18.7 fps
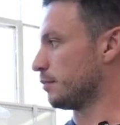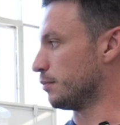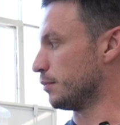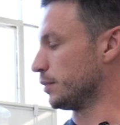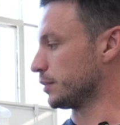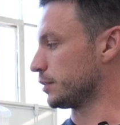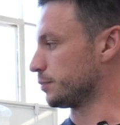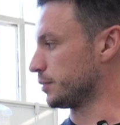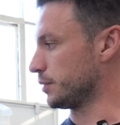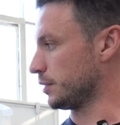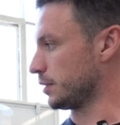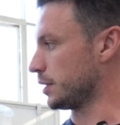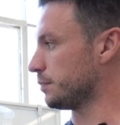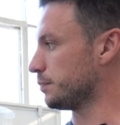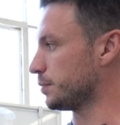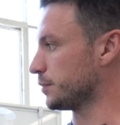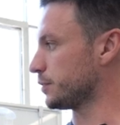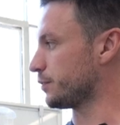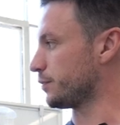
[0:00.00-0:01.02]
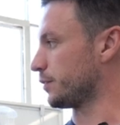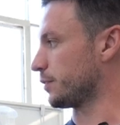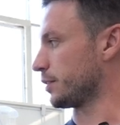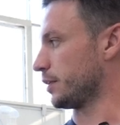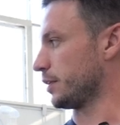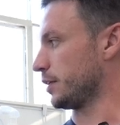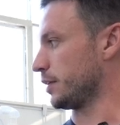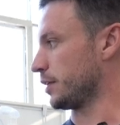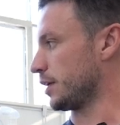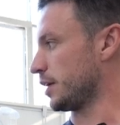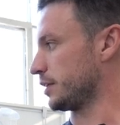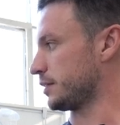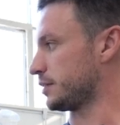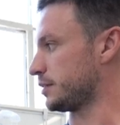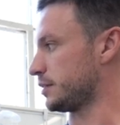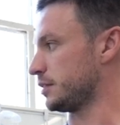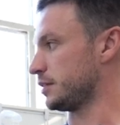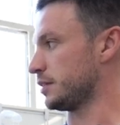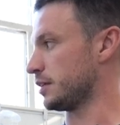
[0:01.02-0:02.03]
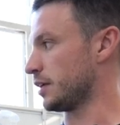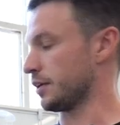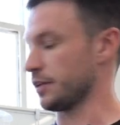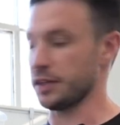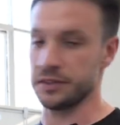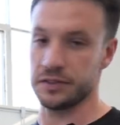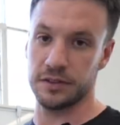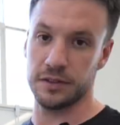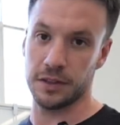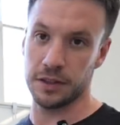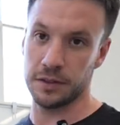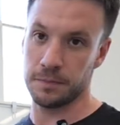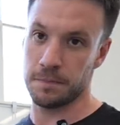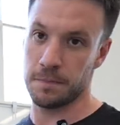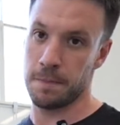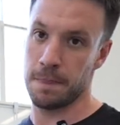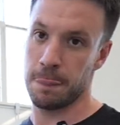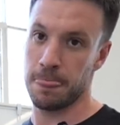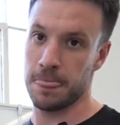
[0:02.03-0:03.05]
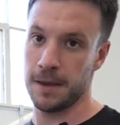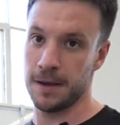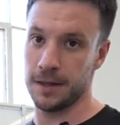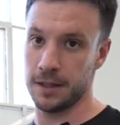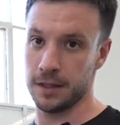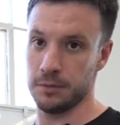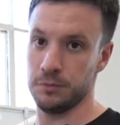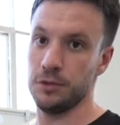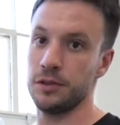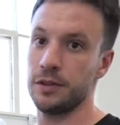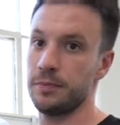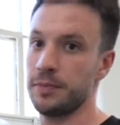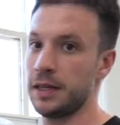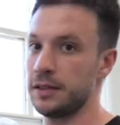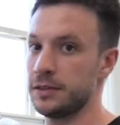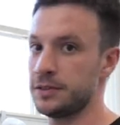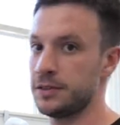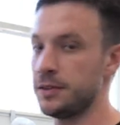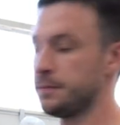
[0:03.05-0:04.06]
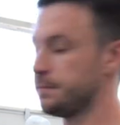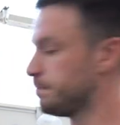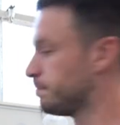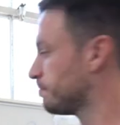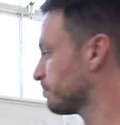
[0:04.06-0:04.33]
multiple inputs for the SC and SD in the multiplexer,